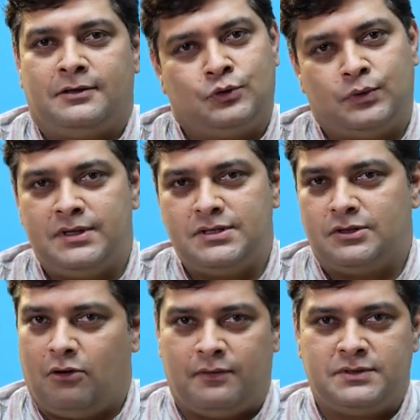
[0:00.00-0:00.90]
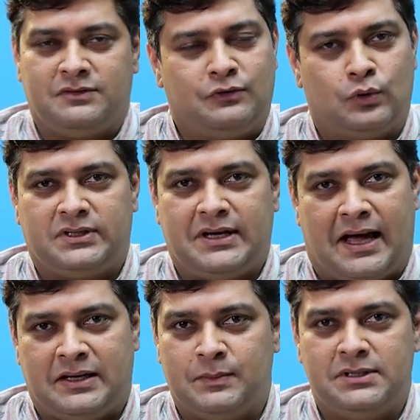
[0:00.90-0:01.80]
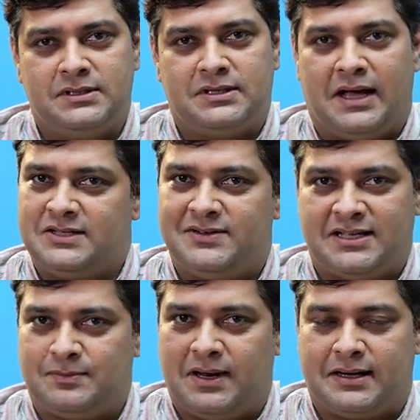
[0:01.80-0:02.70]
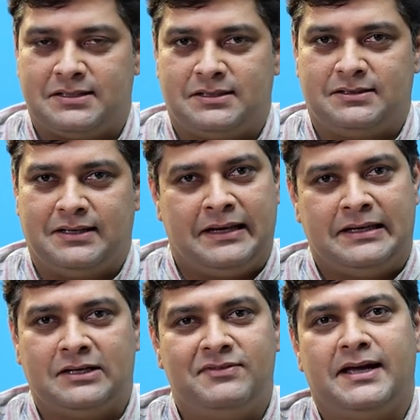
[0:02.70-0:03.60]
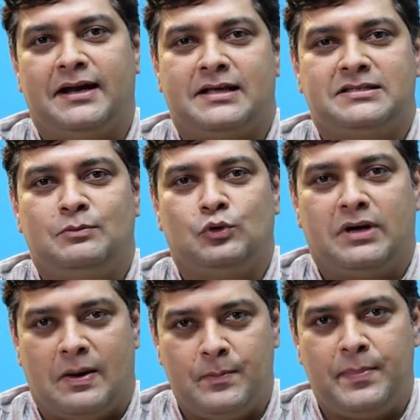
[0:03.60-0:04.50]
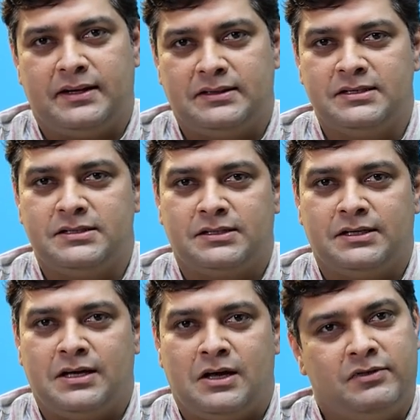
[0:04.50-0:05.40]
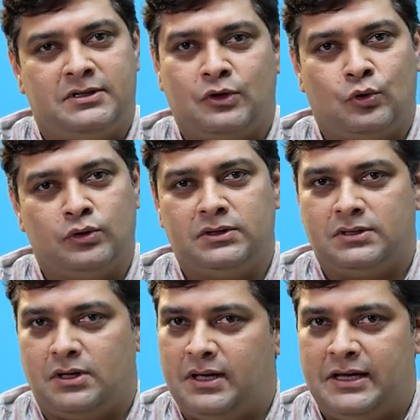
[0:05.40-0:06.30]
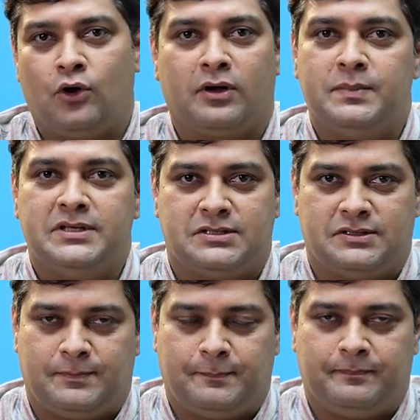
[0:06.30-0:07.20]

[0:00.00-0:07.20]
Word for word: Students observe growth in animals as well as plants. And here we can ask them to compare this with the growth in Orbeez.